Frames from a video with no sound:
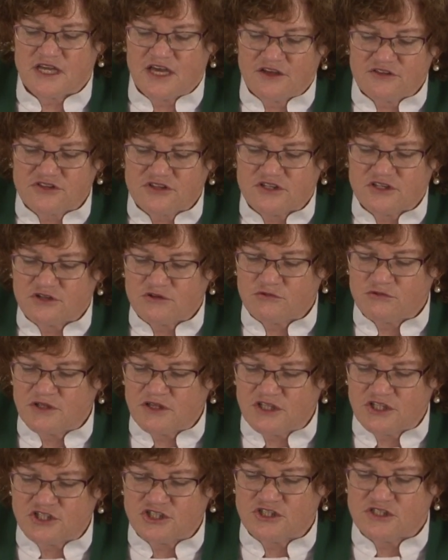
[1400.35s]
ethnic,
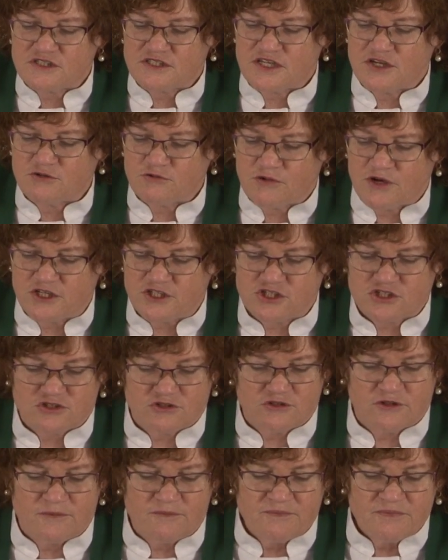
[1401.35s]
religious, and
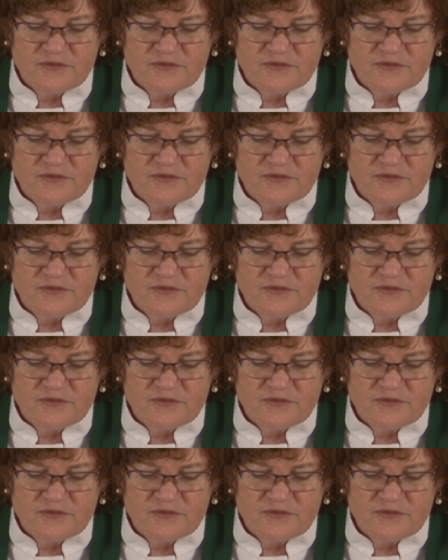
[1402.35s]
racial,